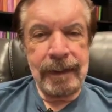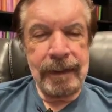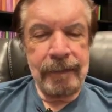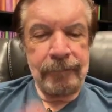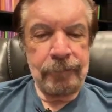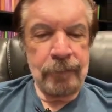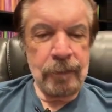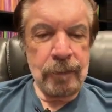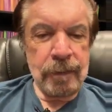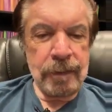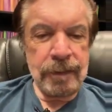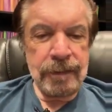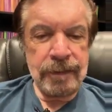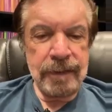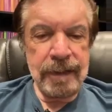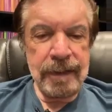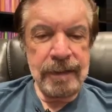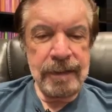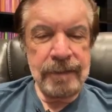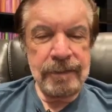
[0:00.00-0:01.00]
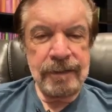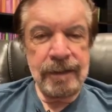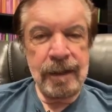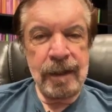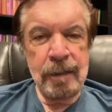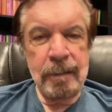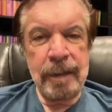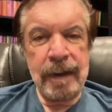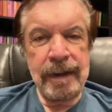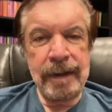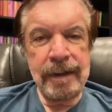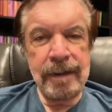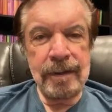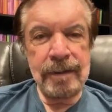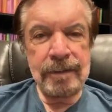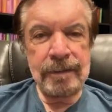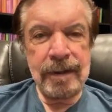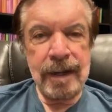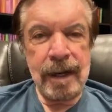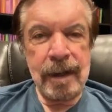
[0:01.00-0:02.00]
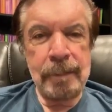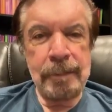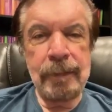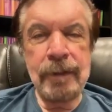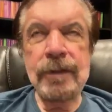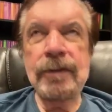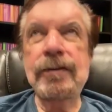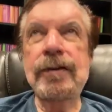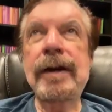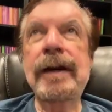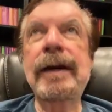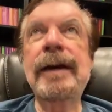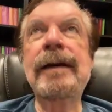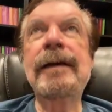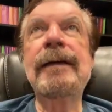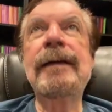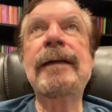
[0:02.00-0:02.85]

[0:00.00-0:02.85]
If you could send this to anybody else, I'd appreciate it.